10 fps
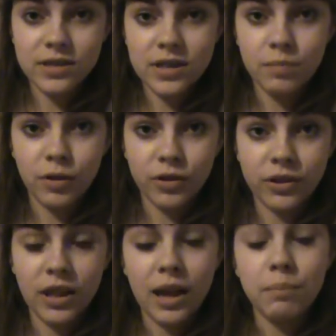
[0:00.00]
instead of blurring
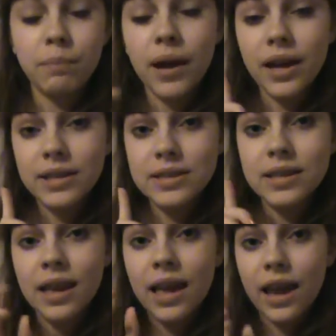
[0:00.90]
the line. But
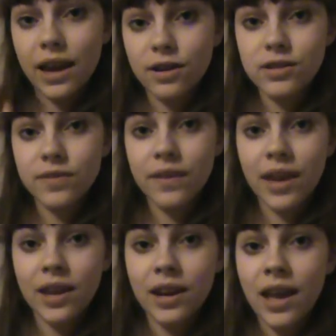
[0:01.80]
Aaron
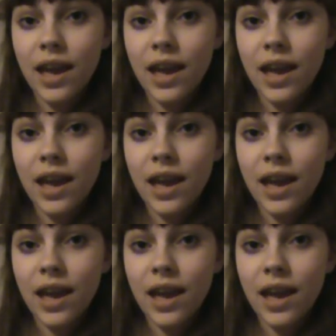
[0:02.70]
Tveit